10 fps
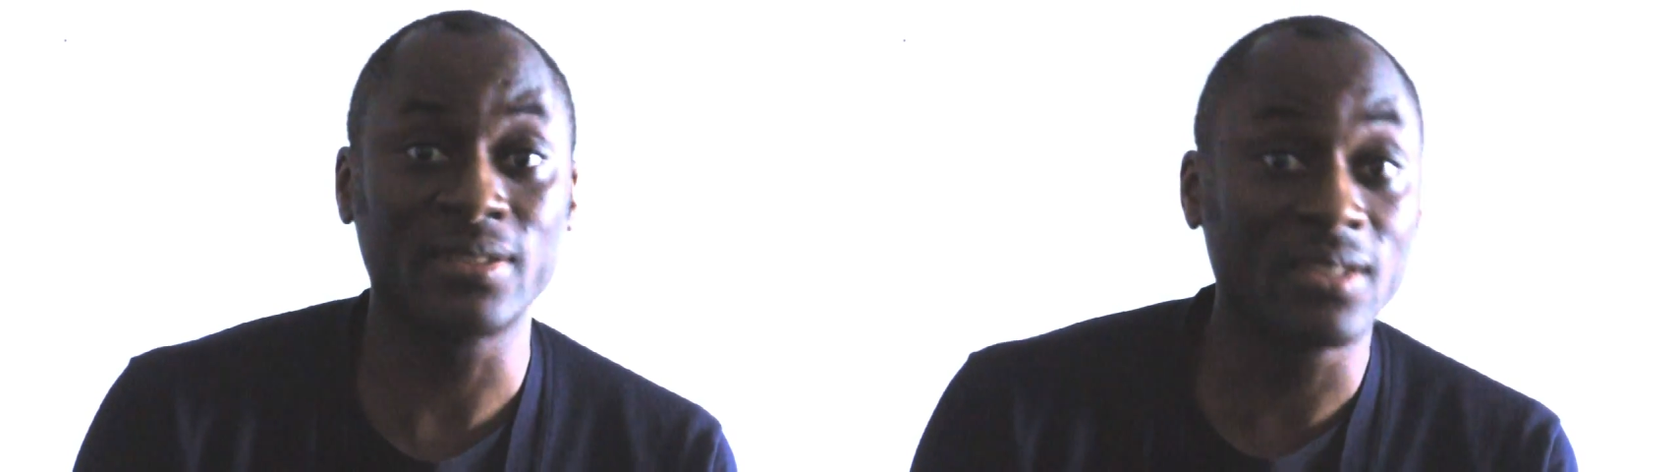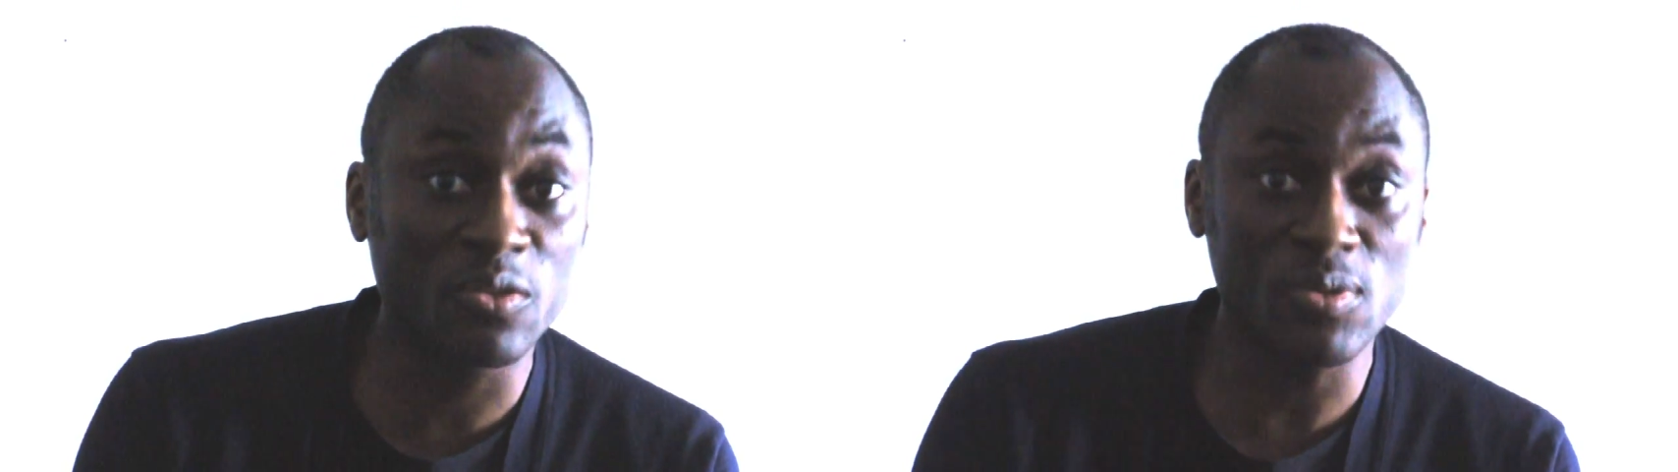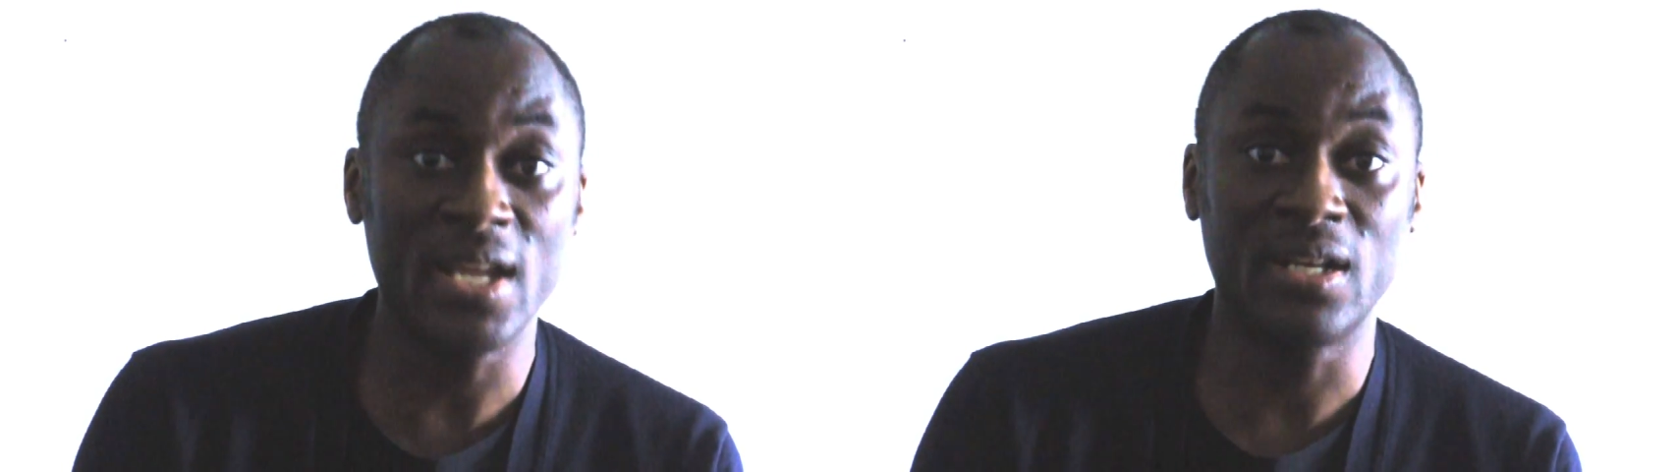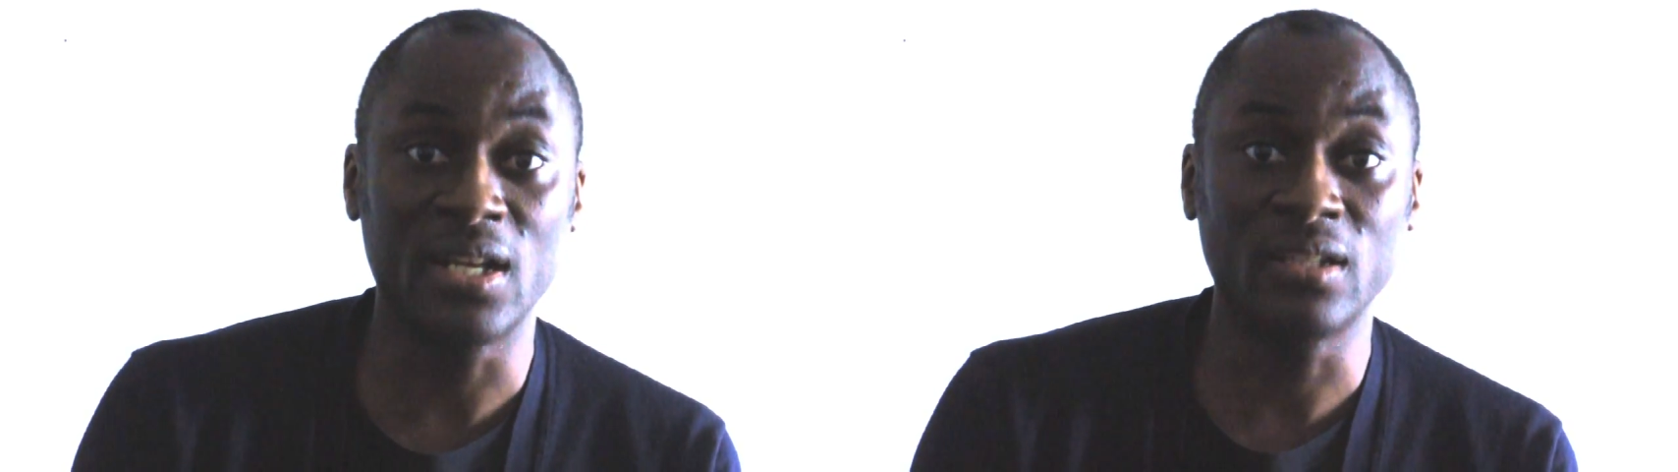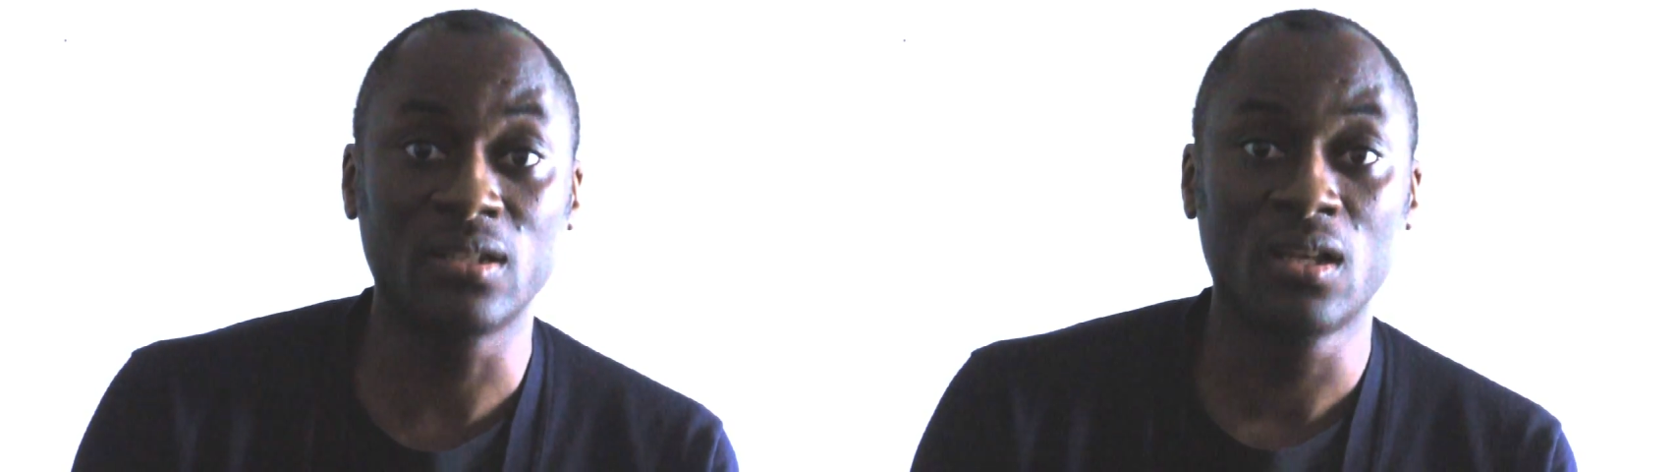and
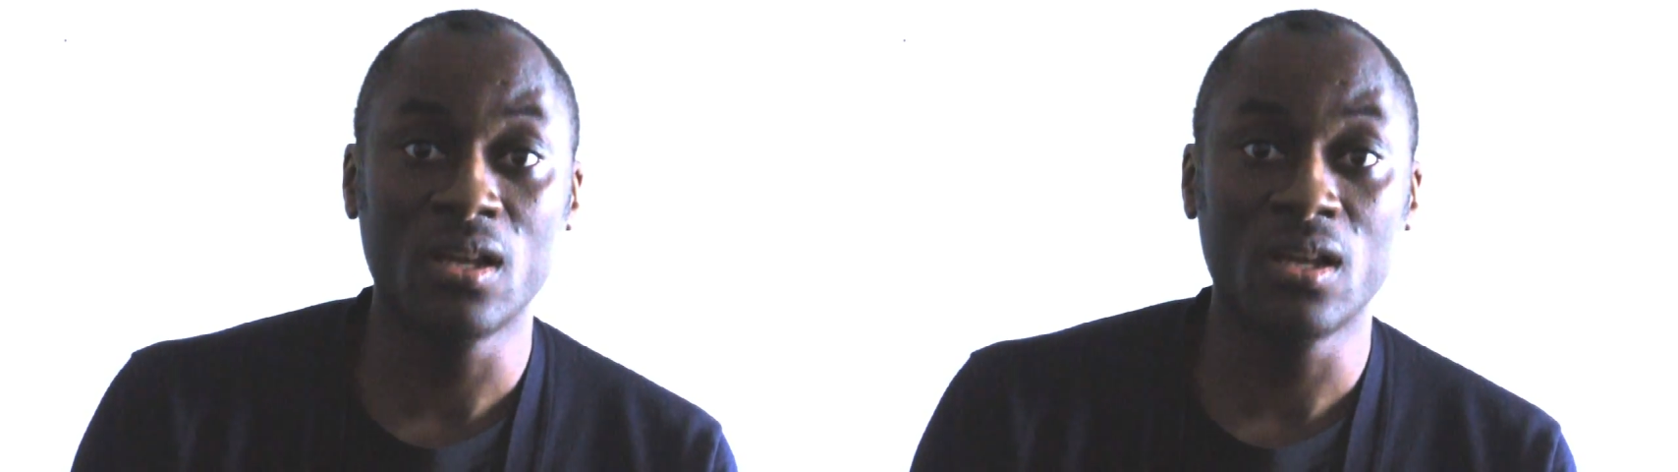threatening